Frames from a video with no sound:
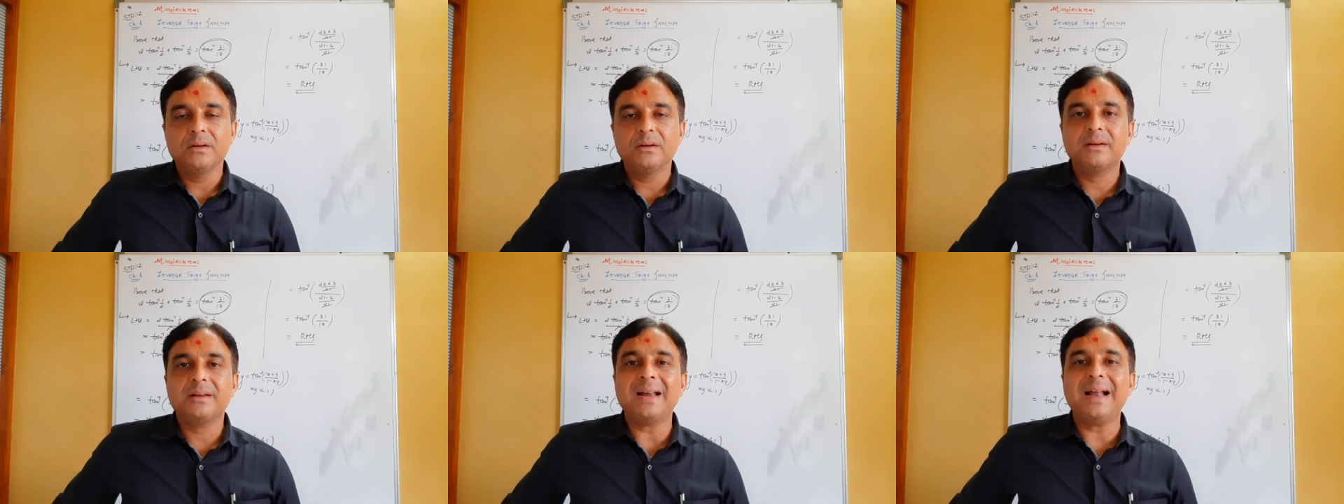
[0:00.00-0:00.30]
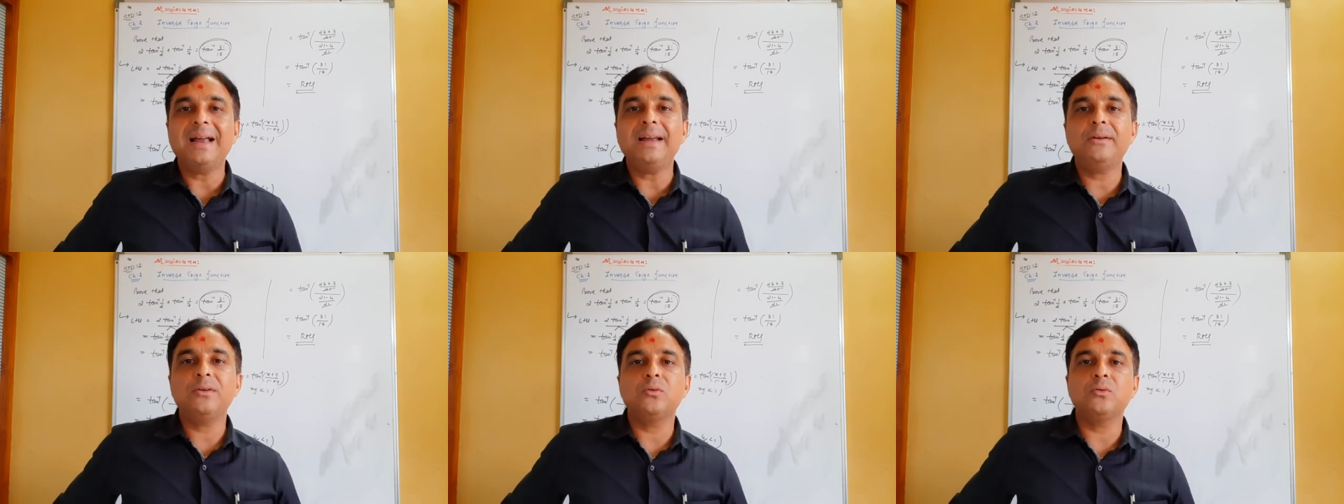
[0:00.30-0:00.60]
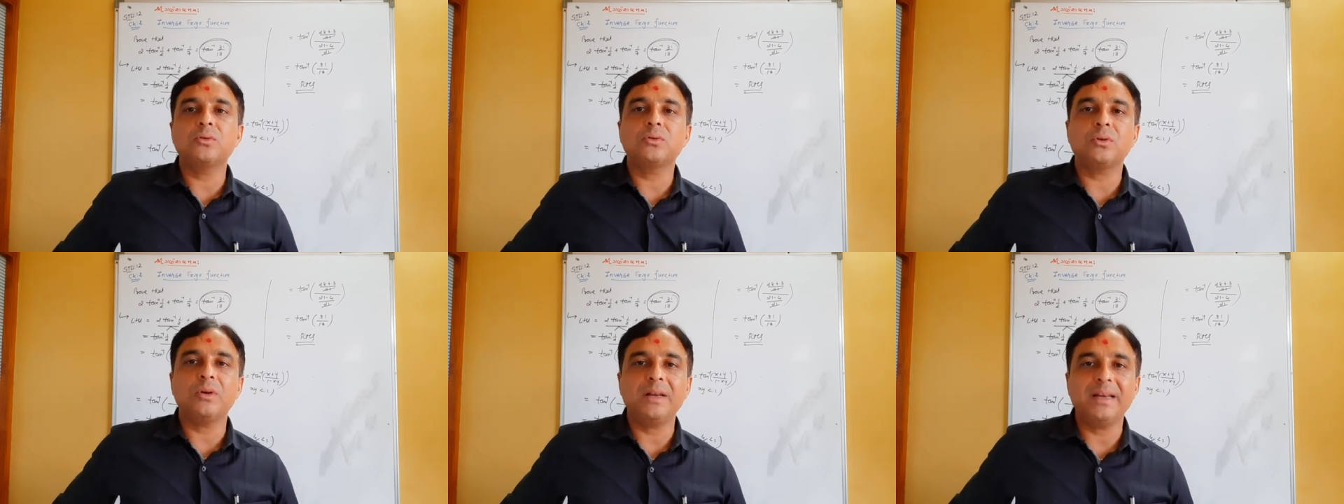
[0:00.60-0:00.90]
try
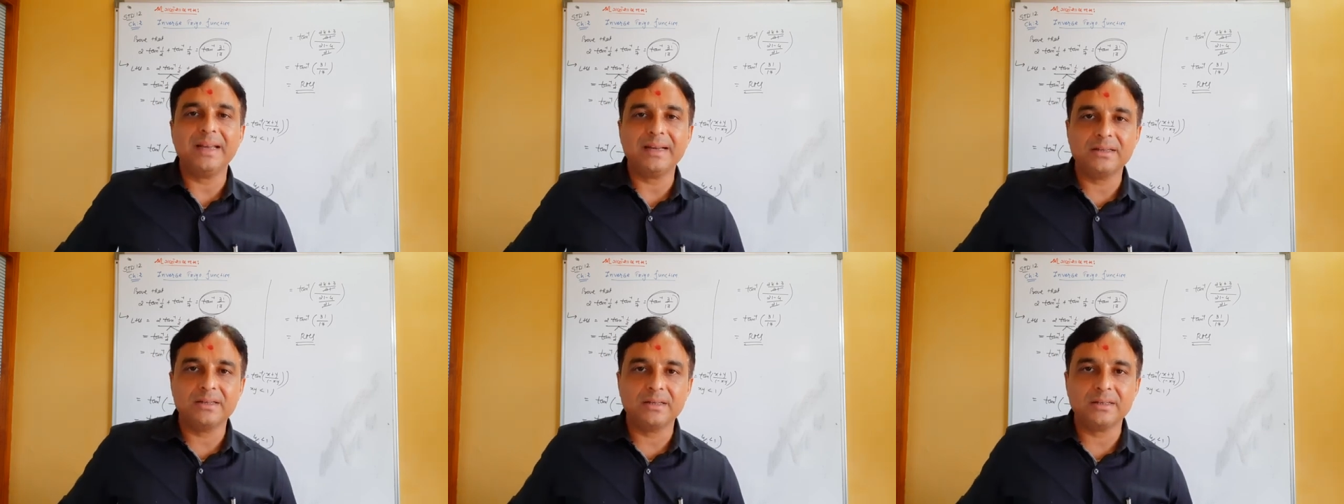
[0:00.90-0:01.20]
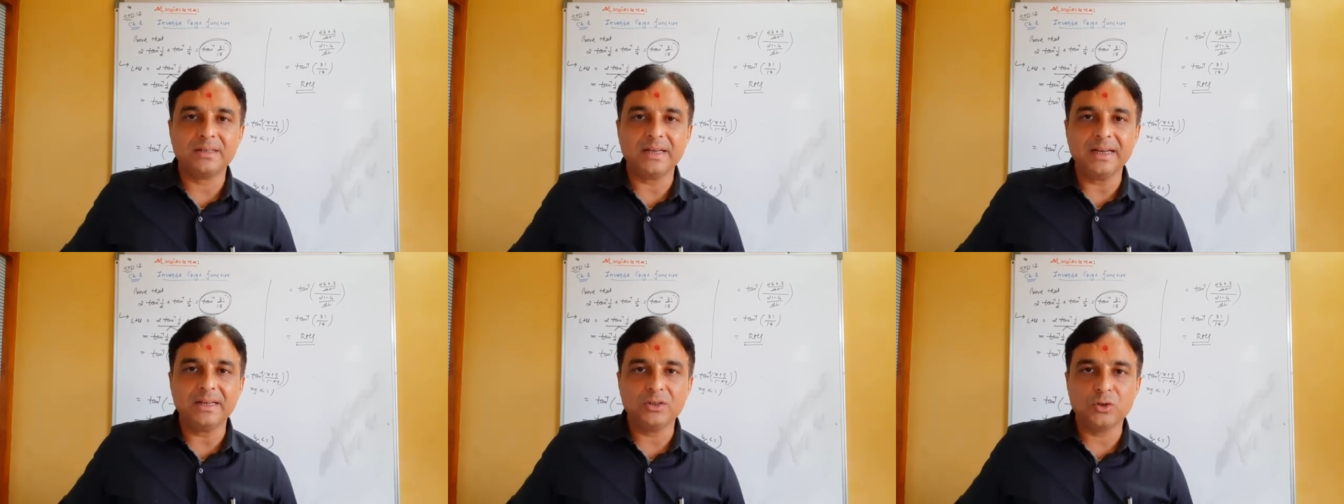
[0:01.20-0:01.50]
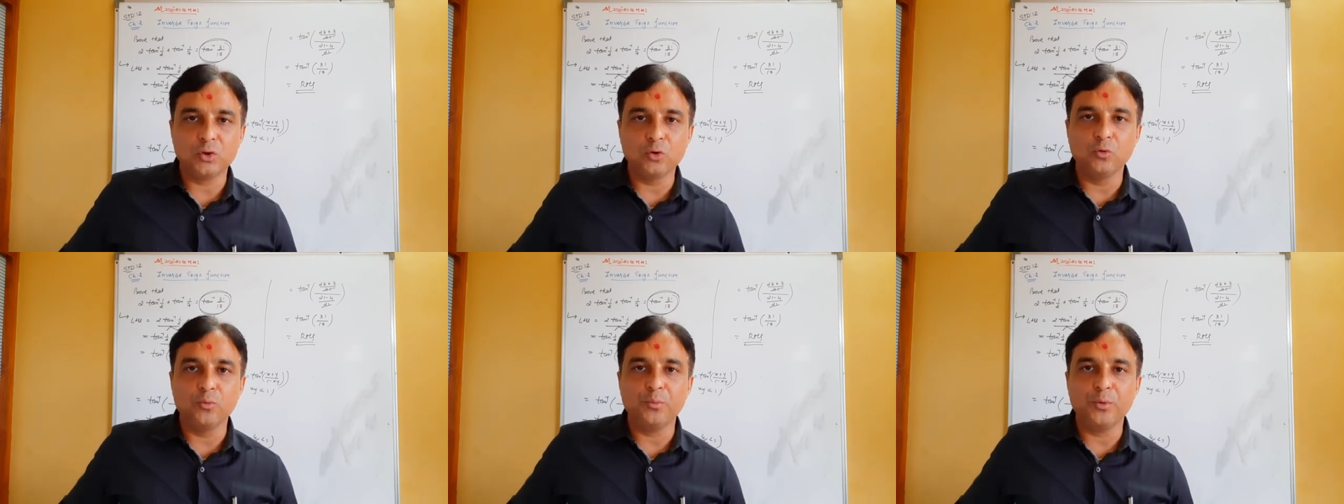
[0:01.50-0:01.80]
to solve exercise
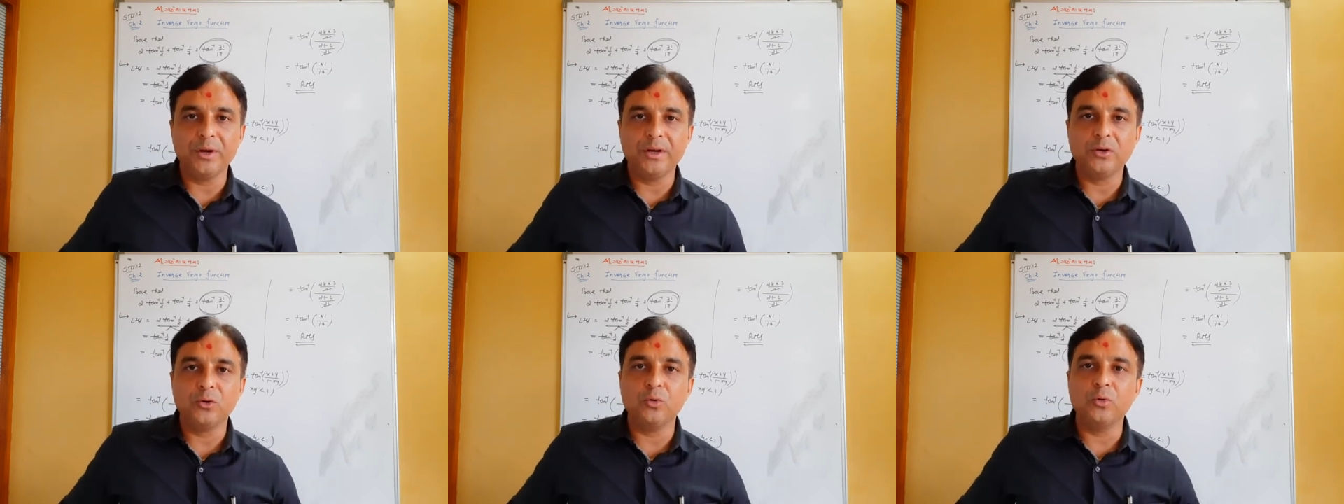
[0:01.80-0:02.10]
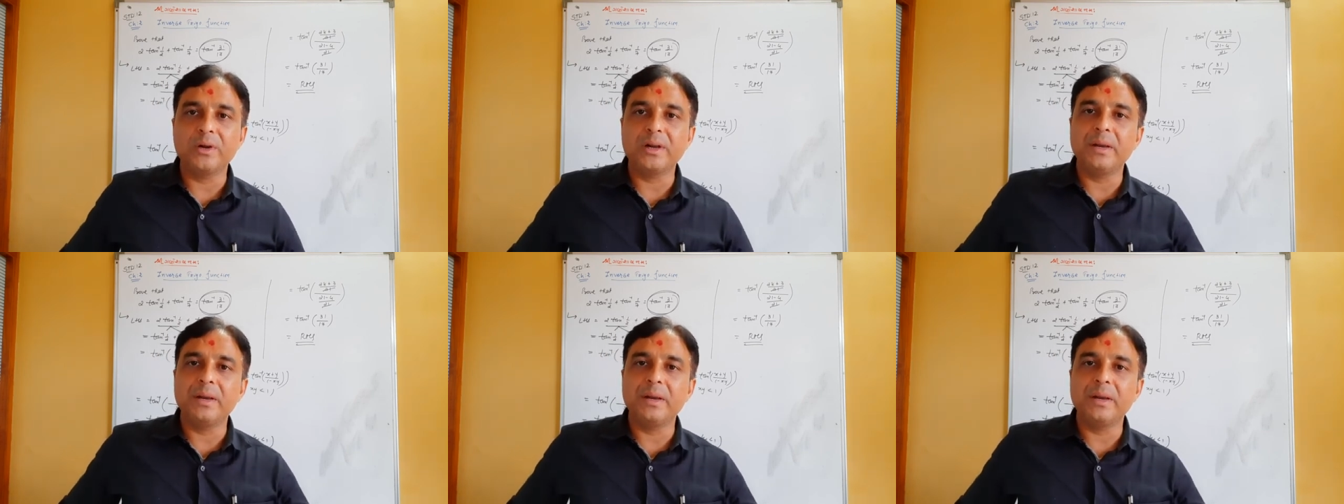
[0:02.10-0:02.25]
2.2.